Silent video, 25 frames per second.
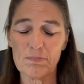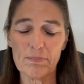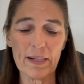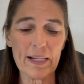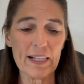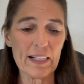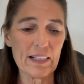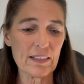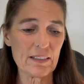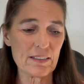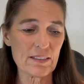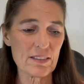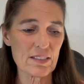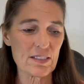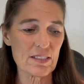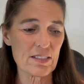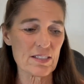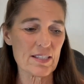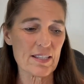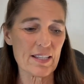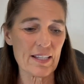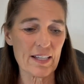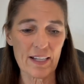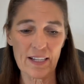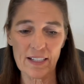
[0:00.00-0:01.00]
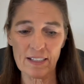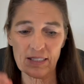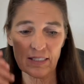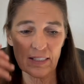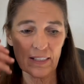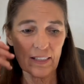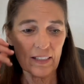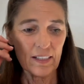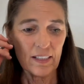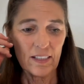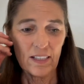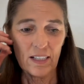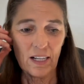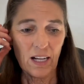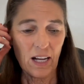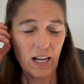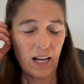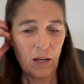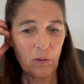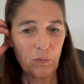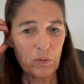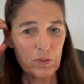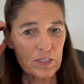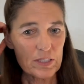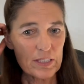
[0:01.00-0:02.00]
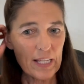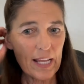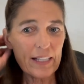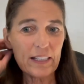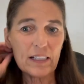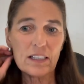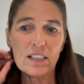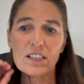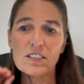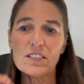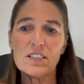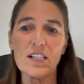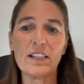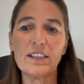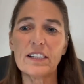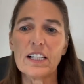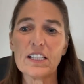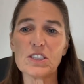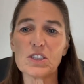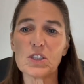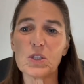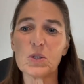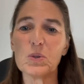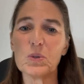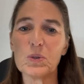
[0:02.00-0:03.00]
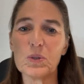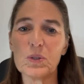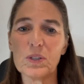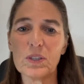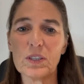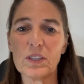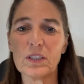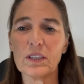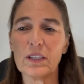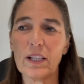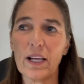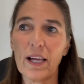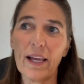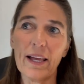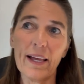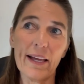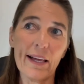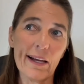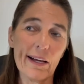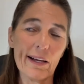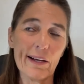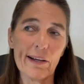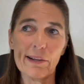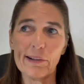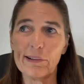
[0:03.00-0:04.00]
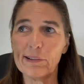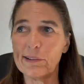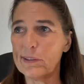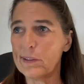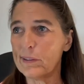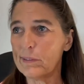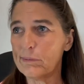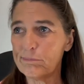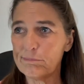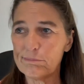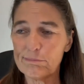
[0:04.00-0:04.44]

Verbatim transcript: means that I was taken to Sunday school and